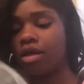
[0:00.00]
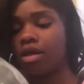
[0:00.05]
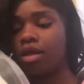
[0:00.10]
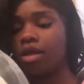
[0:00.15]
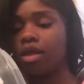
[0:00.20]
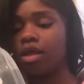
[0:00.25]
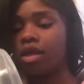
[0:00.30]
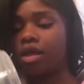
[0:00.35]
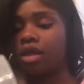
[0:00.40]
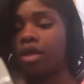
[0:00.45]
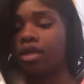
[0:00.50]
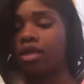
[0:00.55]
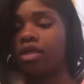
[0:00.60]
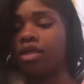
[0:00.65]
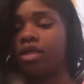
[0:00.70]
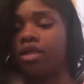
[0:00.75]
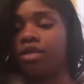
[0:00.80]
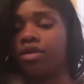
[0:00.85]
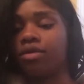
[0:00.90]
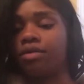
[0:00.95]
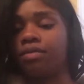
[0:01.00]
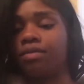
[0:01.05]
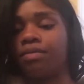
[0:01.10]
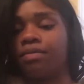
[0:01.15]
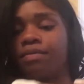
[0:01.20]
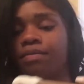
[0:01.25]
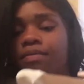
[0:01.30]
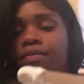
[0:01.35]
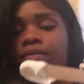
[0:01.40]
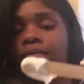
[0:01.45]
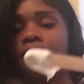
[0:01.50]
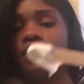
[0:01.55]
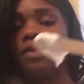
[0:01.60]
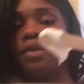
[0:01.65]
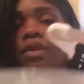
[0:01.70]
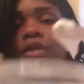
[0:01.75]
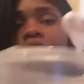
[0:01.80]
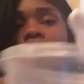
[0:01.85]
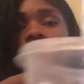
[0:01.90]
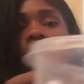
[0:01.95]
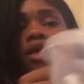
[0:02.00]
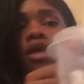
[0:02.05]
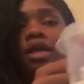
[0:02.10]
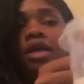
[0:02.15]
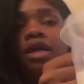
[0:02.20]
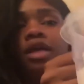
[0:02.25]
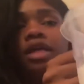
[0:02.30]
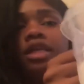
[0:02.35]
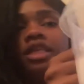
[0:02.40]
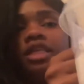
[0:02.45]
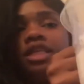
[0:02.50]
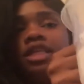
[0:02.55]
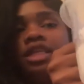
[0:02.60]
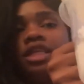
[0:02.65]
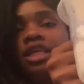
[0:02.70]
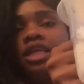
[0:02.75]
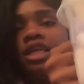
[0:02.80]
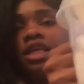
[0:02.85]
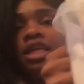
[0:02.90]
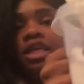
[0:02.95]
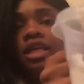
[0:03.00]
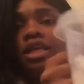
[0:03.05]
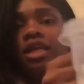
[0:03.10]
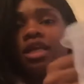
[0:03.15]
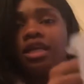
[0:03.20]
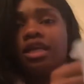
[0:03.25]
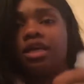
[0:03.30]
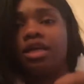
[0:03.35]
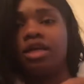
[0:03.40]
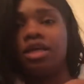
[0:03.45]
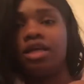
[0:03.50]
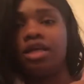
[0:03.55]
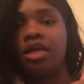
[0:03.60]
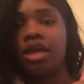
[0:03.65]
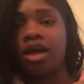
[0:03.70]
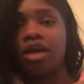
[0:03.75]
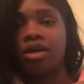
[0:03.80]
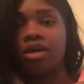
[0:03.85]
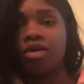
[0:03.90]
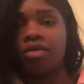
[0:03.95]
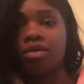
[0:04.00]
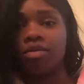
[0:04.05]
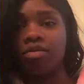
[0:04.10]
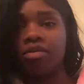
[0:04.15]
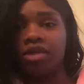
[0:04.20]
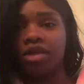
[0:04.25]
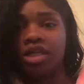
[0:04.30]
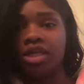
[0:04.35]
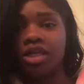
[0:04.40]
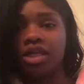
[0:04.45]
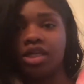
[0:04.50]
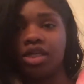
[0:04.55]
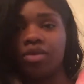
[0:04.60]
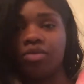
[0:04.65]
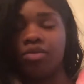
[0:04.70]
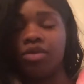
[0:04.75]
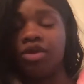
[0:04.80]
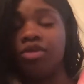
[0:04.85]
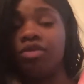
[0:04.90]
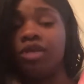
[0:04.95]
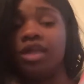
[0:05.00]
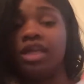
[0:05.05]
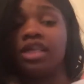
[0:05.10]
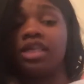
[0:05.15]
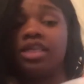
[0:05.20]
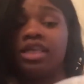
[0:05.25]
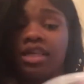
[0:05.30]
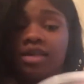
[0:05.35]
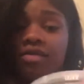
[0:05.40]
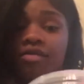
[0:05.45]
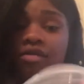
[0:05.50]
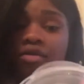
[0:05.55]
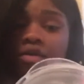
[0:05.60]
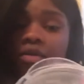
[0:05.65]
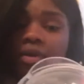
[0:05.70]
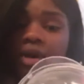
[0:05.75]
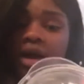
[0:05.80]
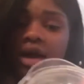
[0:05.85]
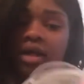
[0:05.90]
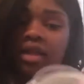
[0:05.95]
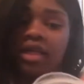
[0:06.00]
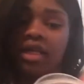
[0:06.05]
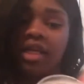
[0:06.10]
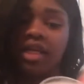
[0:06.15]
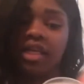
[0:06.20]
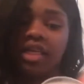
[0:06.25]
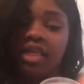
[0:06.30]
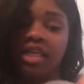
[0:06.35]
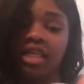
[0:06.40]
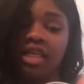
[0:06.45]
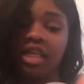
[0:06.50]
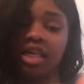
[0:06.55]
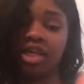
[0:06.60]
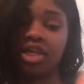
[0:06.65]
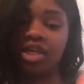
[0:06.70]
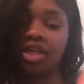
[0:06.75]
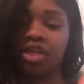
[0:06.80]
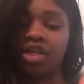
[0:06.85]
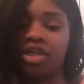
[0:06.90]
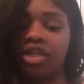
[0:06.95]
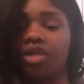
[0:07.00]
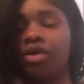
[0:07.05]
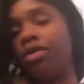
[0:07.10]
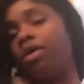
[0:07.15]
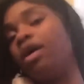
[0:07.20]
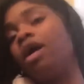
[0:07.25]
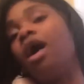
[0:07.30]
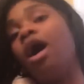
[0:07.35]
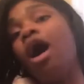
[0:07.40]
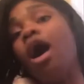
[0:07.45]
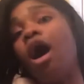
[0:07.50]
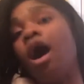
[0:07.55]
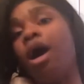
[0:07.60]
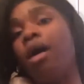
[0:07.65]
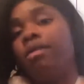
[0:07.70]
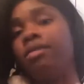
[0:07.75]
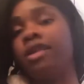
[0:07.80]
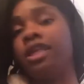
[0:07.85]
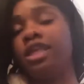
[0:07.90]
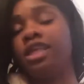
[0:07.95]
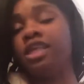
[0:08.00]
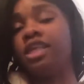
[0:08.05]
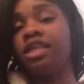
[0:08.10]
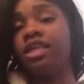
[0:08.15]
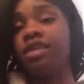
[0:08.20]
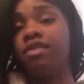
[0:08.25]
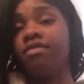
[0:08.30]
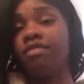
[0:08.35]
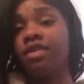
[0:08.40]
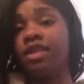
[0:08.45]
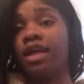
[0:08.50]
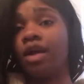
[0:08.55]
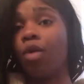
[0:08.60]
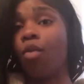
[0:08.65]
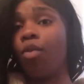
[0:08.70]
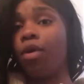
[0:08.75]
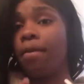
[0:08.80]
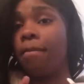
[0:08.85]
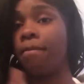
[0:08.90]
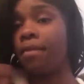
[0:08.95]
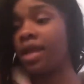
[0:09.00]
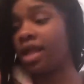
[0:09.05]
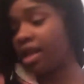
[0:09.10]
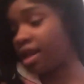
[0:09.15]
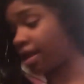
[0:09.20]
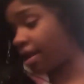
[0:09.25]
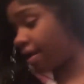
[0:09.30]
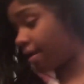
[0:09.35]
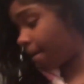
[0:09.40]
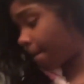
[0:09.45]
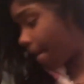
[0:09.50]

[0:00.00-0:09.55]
Yeah, so it's thick. Y'all know with bleach, when you let it sit for a while, it gets thicker. So I'm gonna let it sit for like 1 minute.